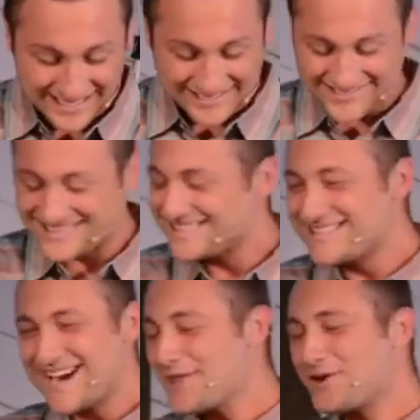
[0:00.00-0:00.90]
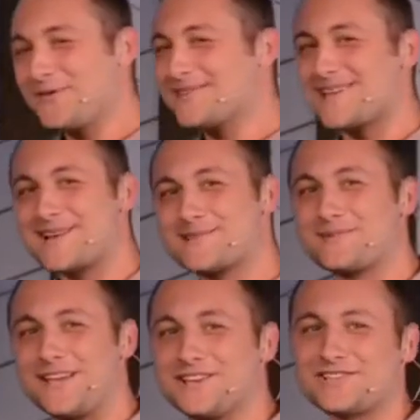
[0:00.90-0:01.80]
You see, neither of these
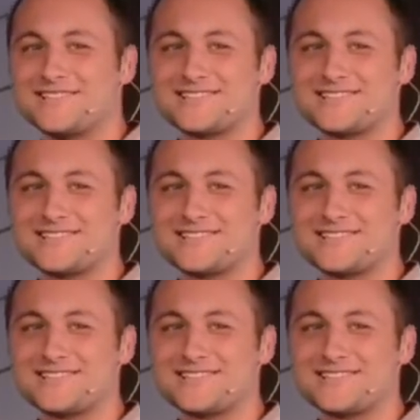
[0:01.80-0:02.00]
explanations